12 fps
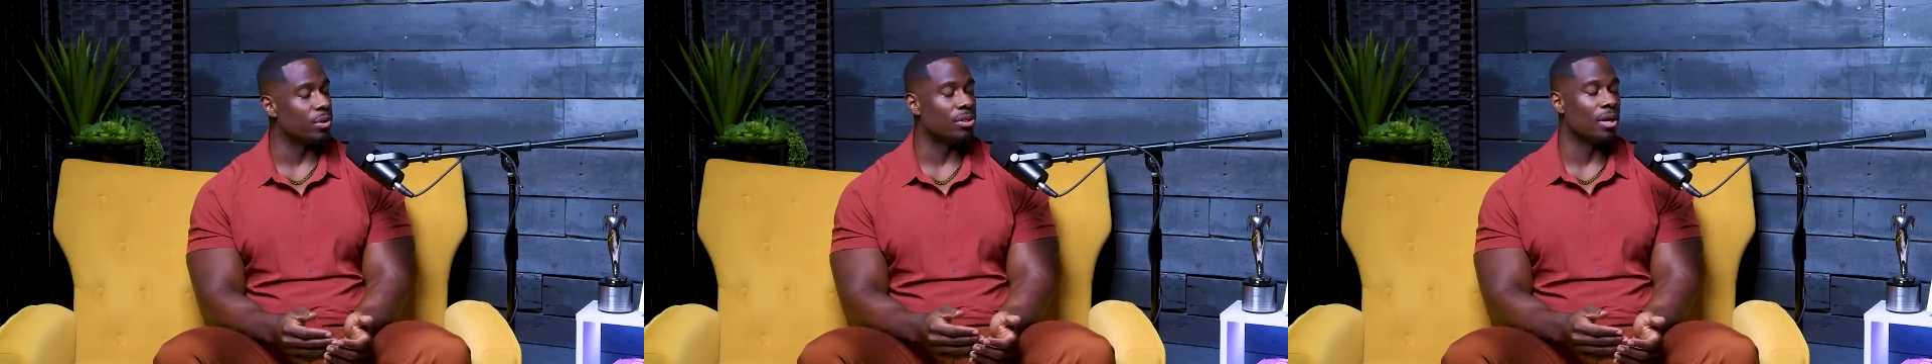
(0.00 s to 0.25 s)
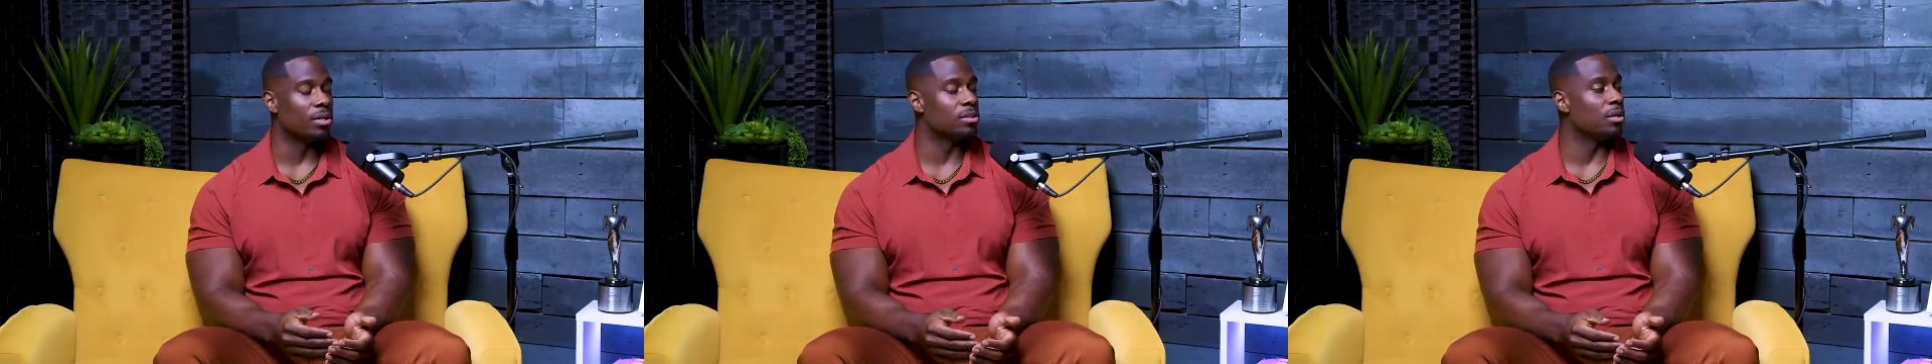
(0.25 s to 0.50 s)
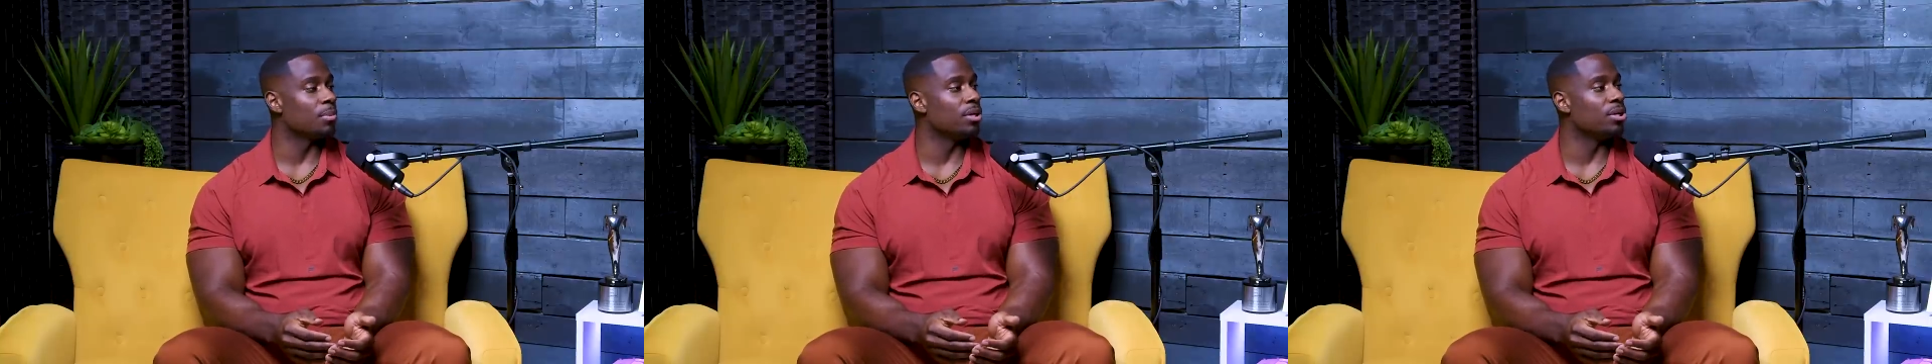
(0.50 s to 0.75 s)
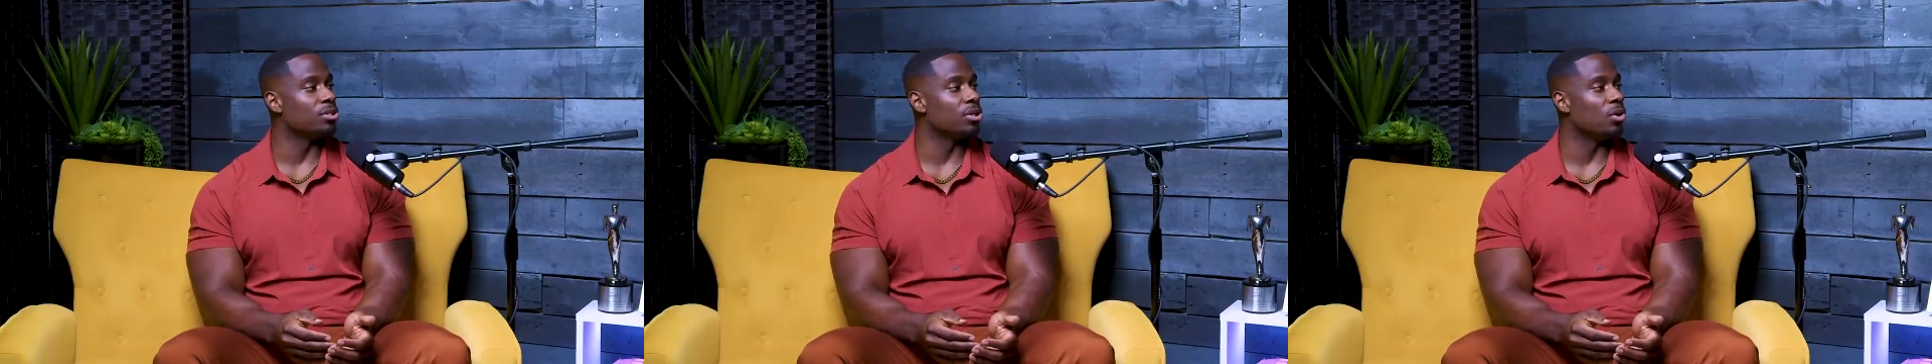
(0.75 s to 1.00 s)
we're 30 something
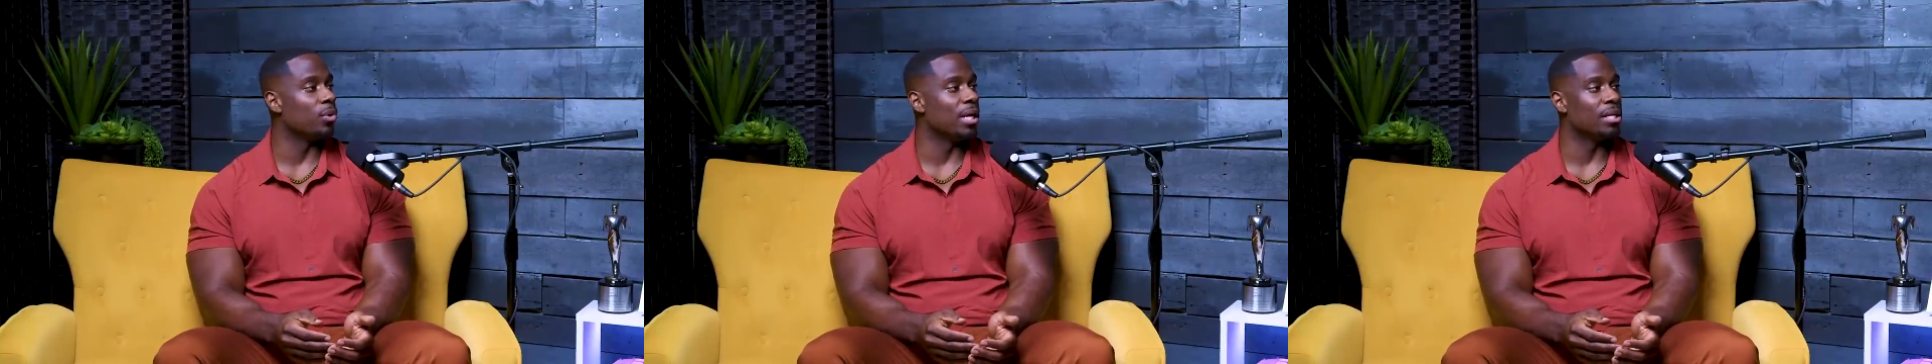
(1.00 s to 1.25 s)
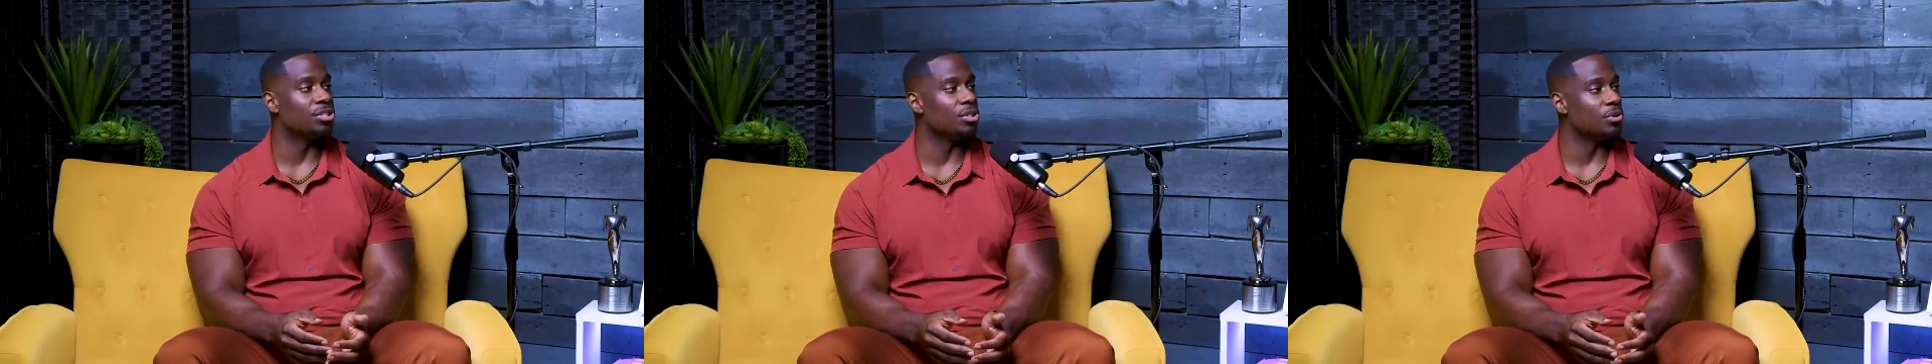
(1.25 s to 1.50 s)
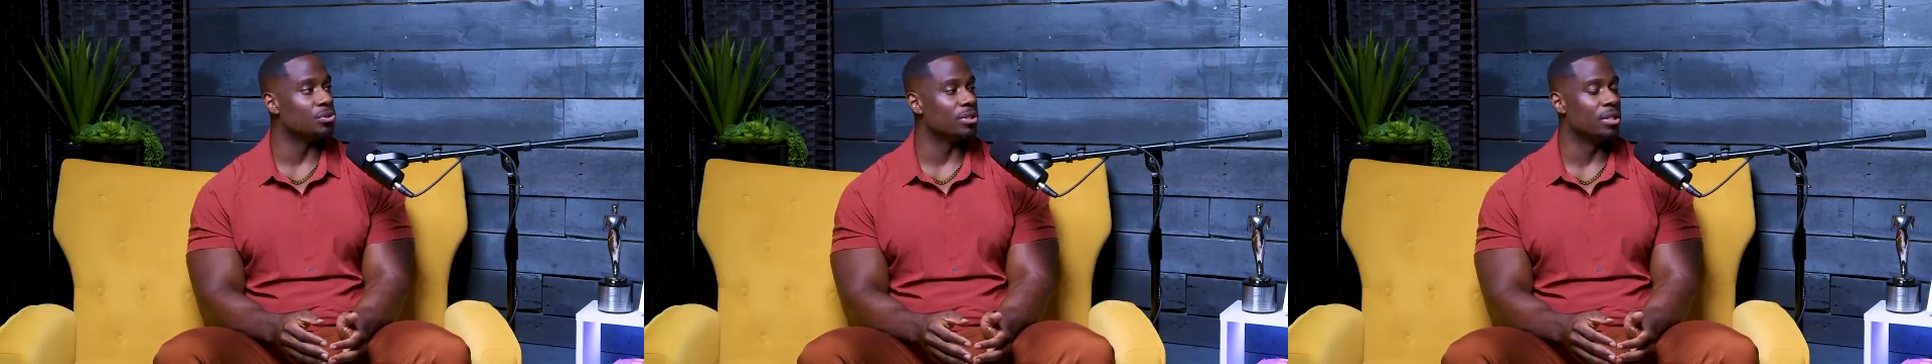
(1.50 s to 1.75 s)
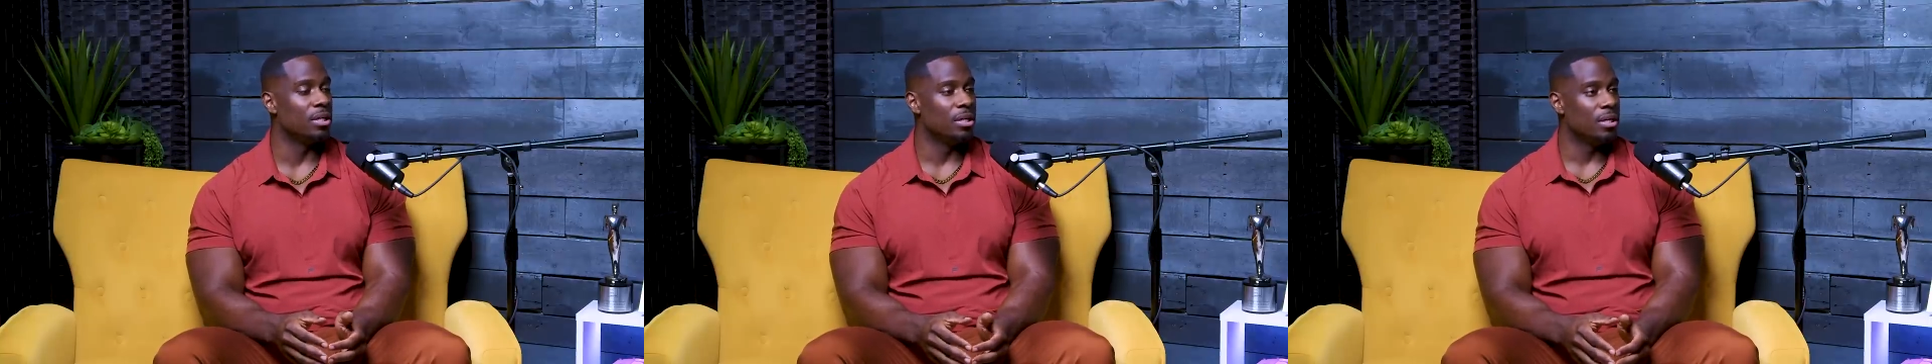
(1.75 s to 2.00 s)
years old, we're not children.